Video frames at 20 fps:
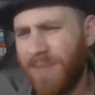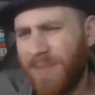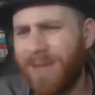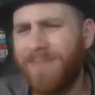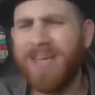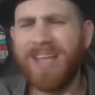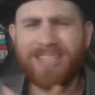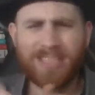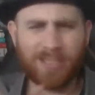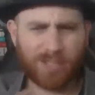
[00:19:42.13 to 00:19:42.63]

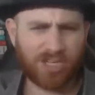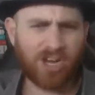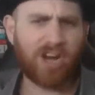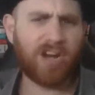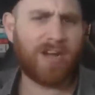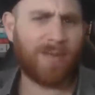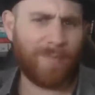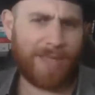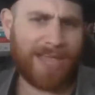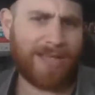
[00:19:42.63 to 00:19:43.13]
Maybe it's
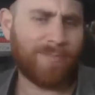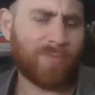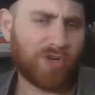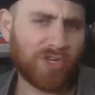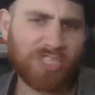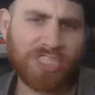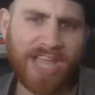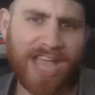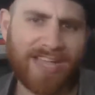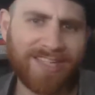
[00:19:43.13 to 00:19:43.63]
starting to make
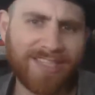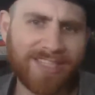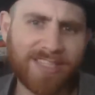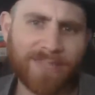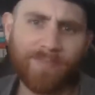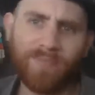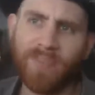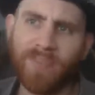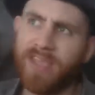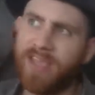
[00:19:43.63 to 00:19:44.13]
more
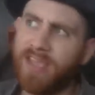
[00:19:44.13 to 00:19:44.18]
sense.